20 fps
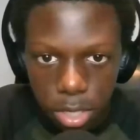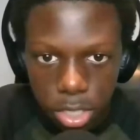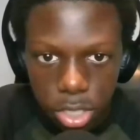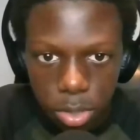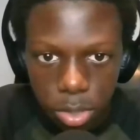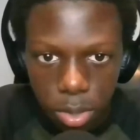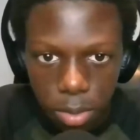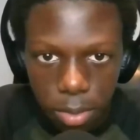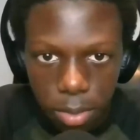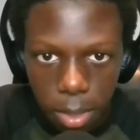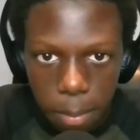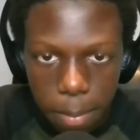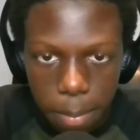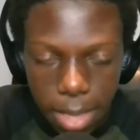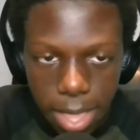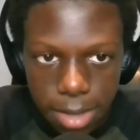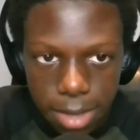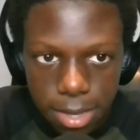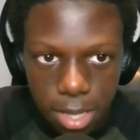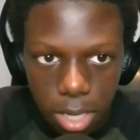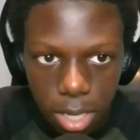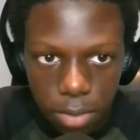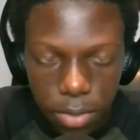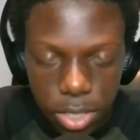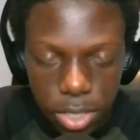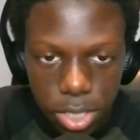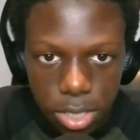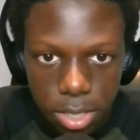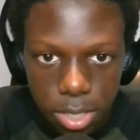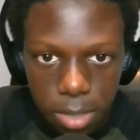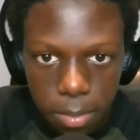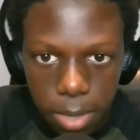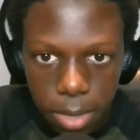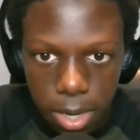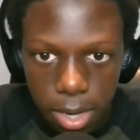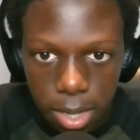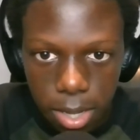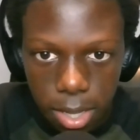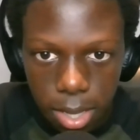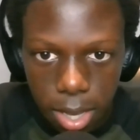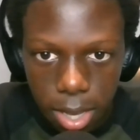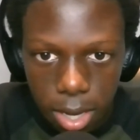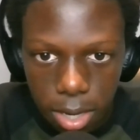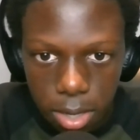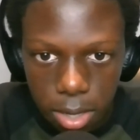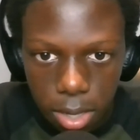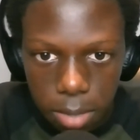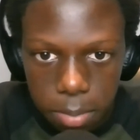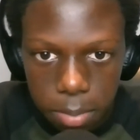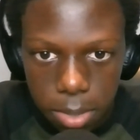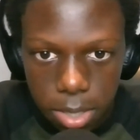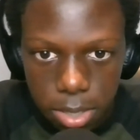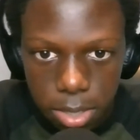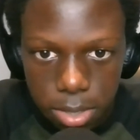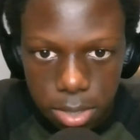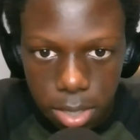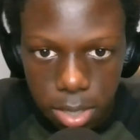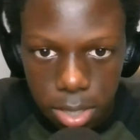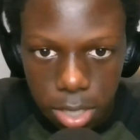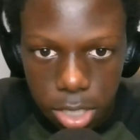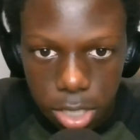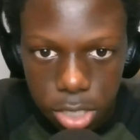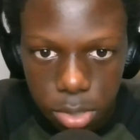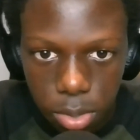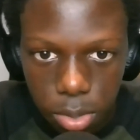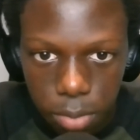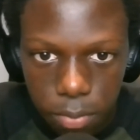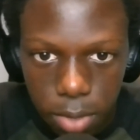Intruder, they banned televisions in Mandela catalog because like The Intruder